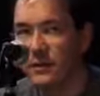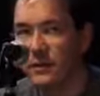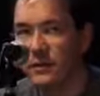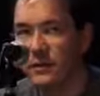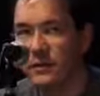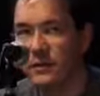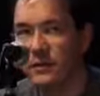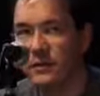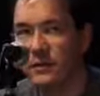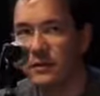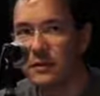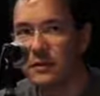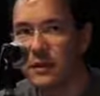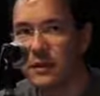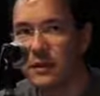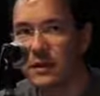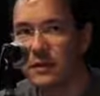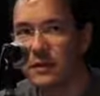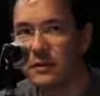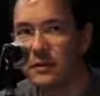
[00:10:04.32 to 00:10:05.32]
question
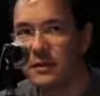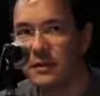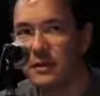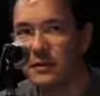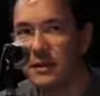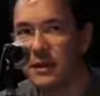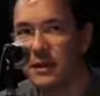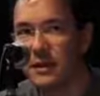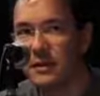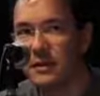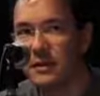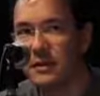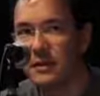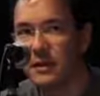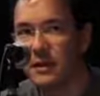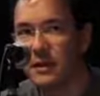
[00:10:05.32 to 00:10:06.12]
about